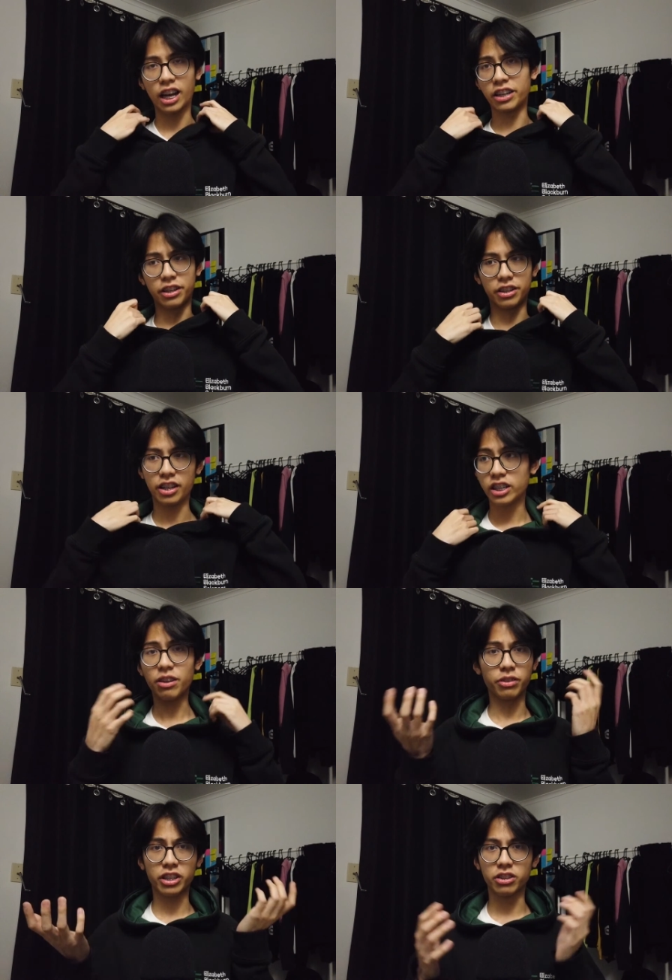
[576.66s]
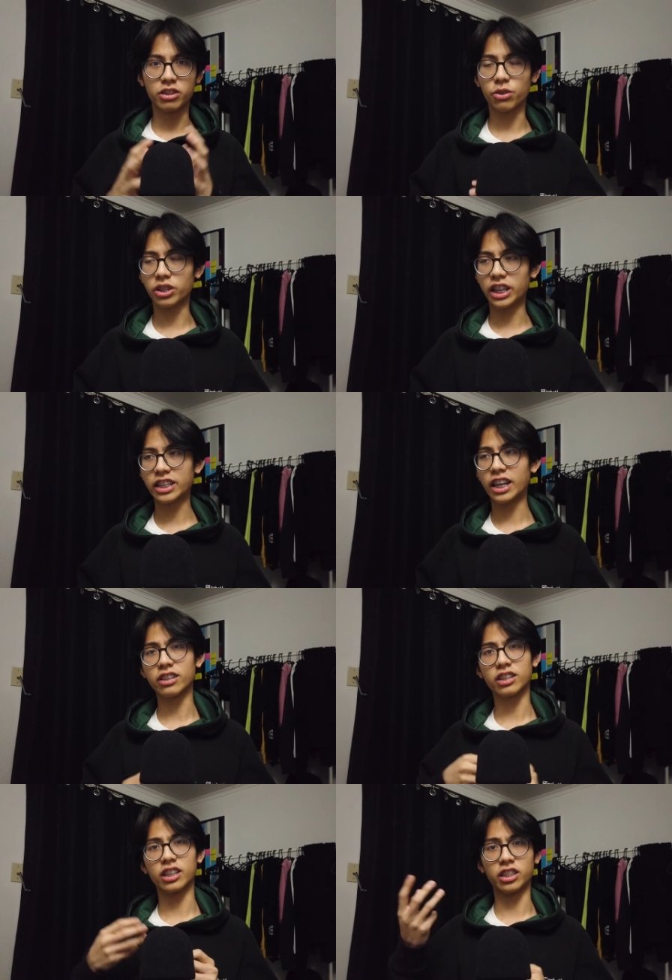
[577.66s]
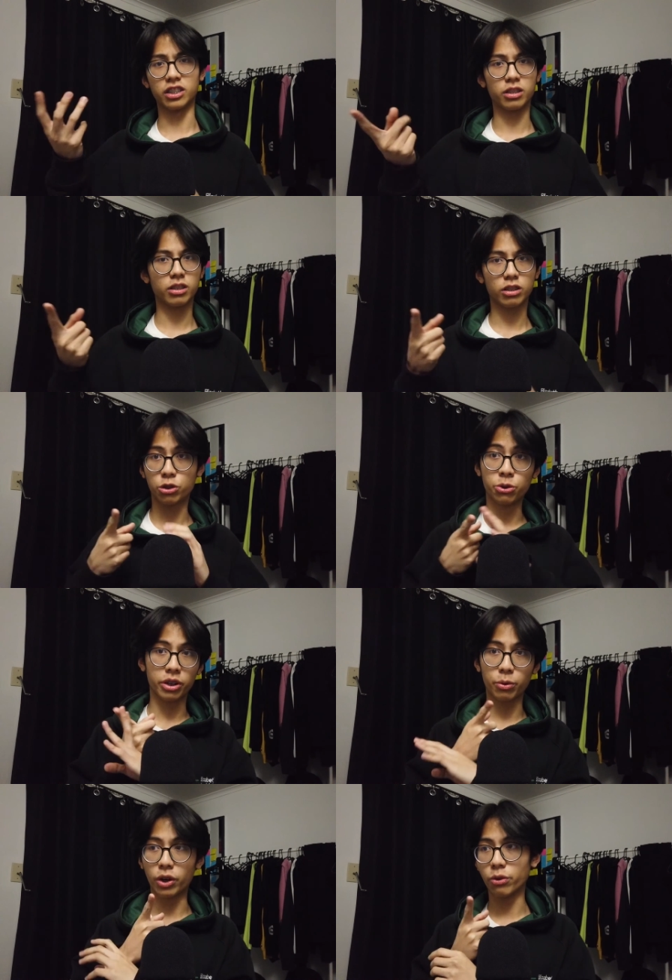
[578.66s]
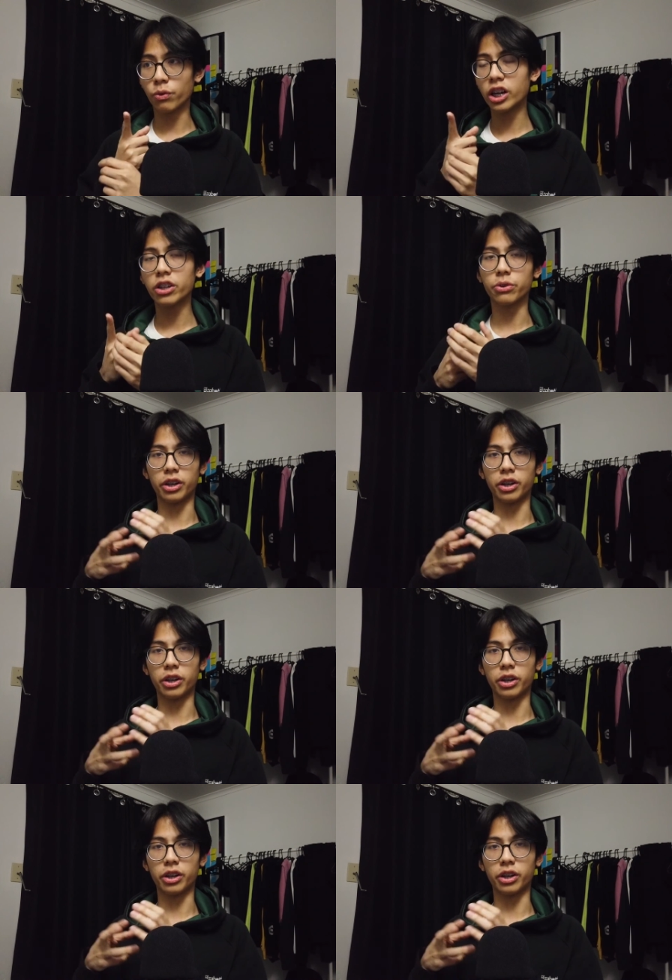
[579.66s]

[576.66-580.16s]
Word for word: and then yeah, we could sort things out such as tutoring one-on-one -on -one,